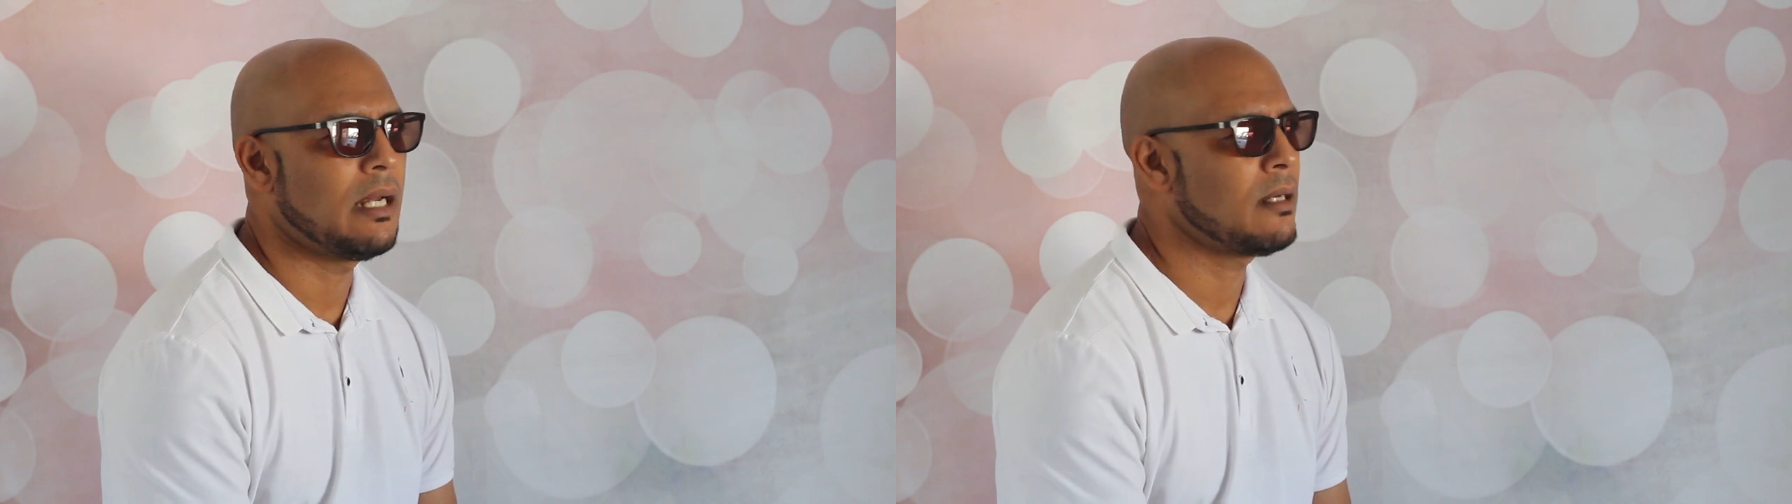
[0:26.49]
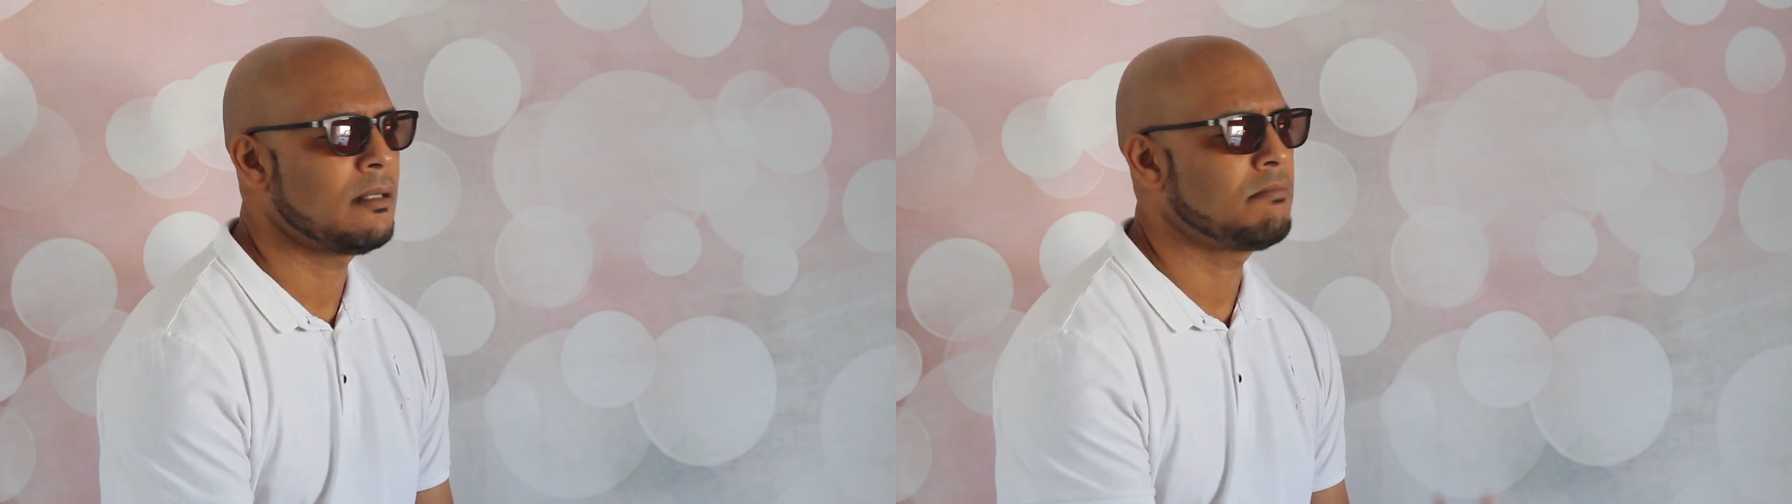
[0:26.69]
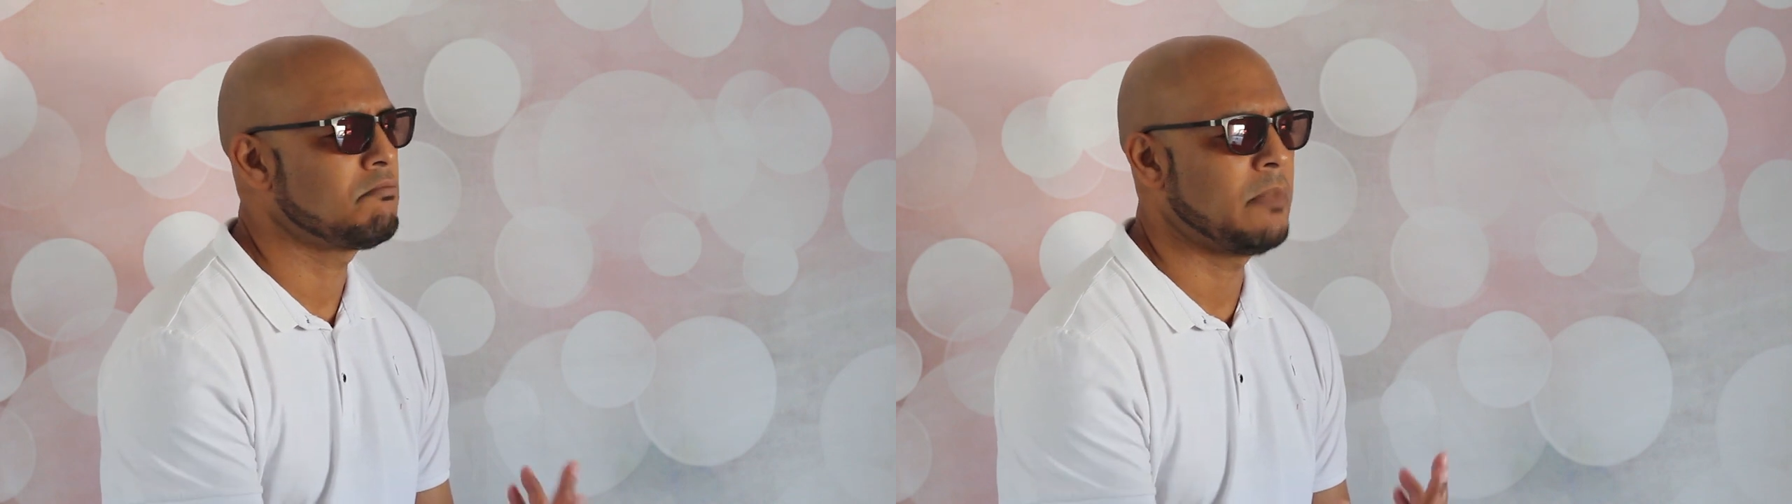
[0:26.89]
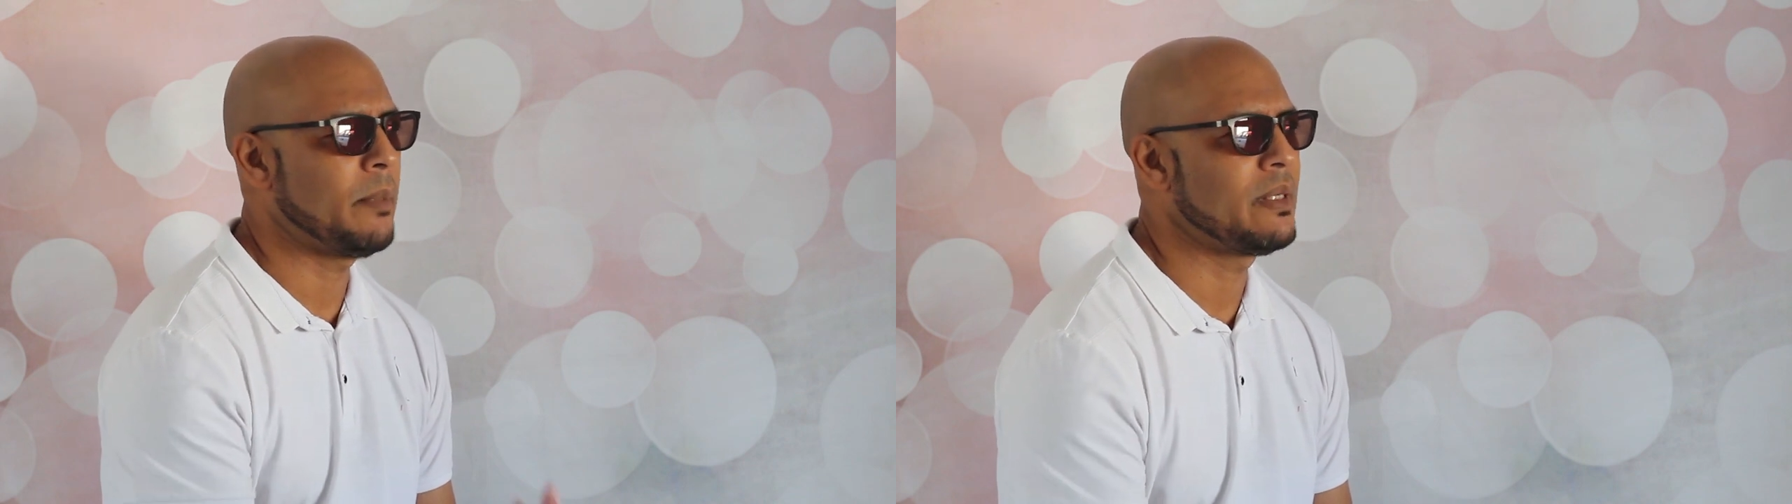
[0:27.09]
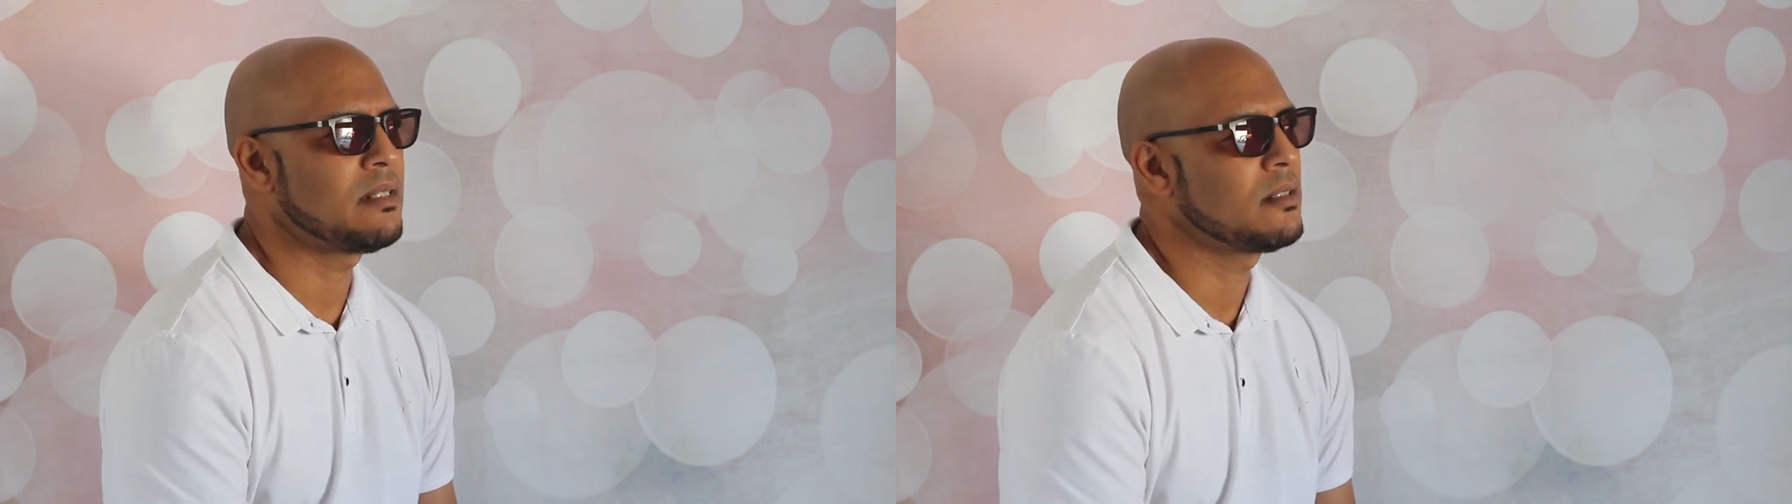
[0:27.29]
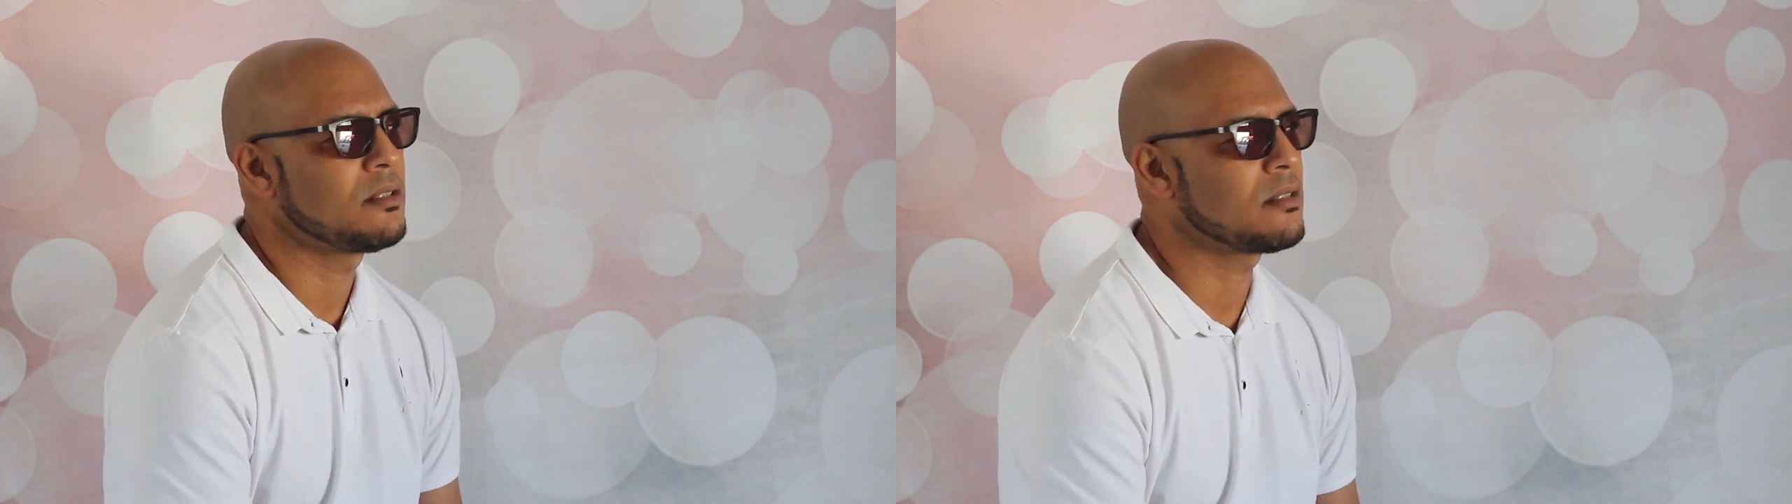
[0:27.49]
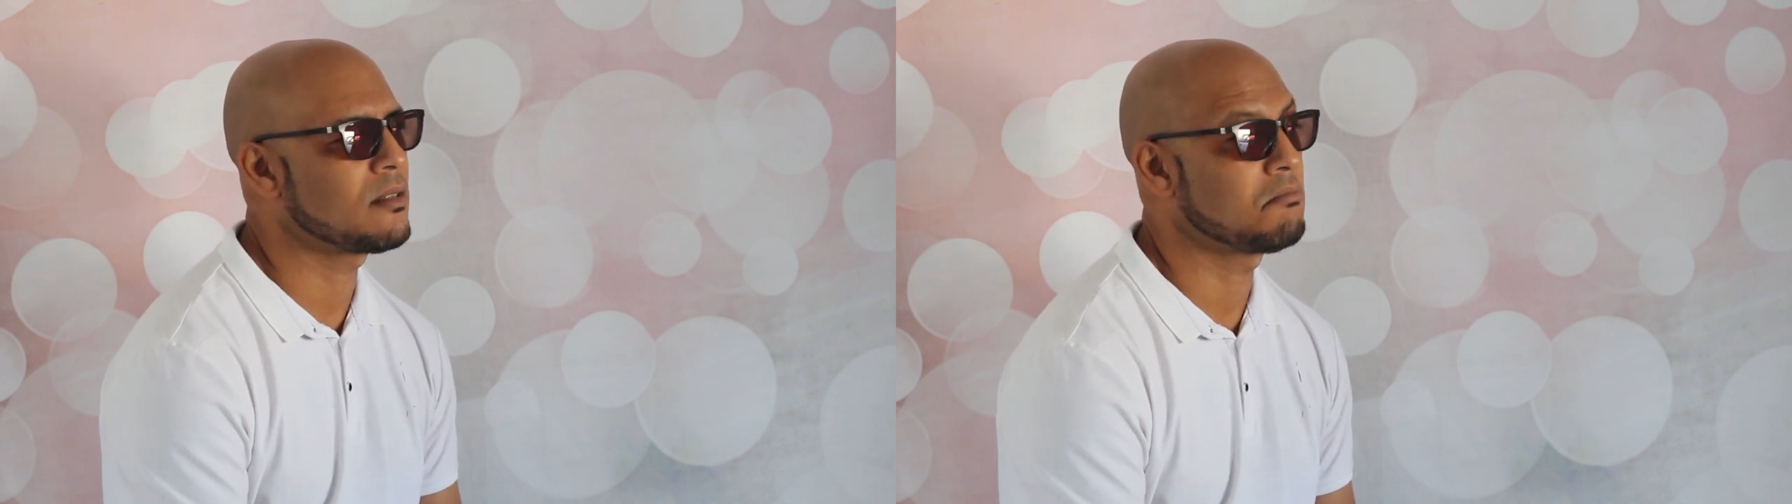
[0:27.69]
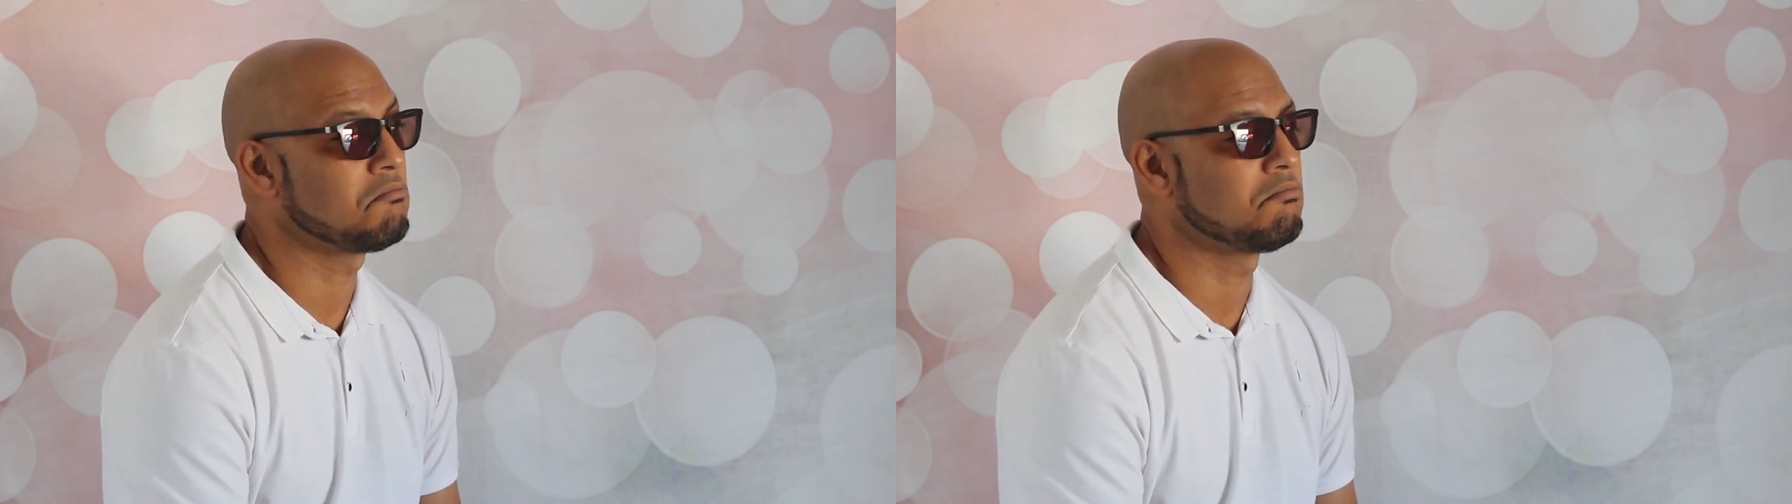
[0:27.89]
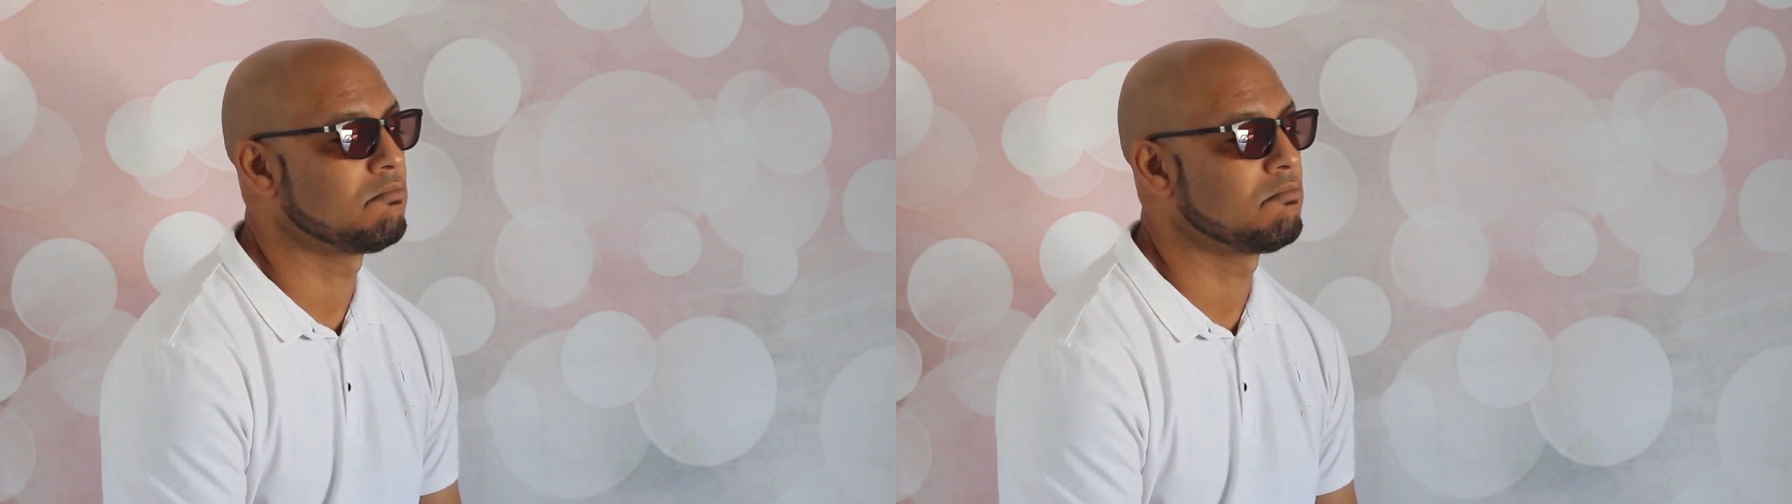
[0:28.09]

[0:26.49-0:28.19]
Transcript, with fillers: I, I basically just,